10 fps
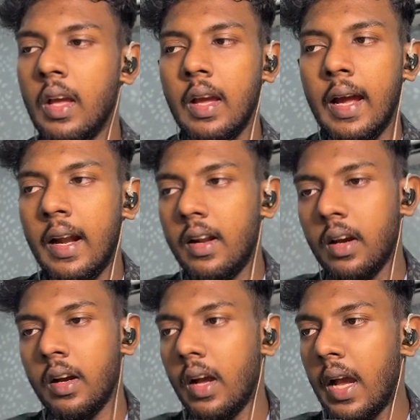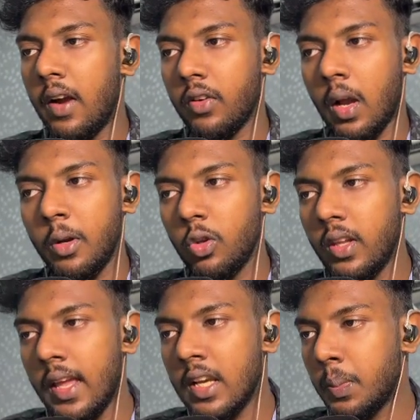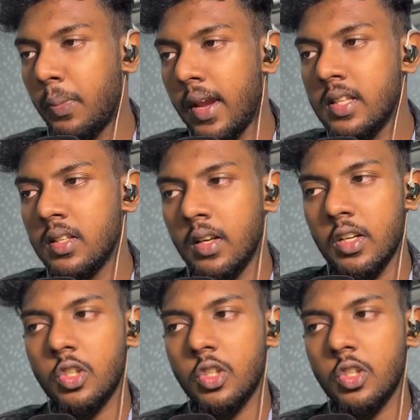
And coming to the next page, it is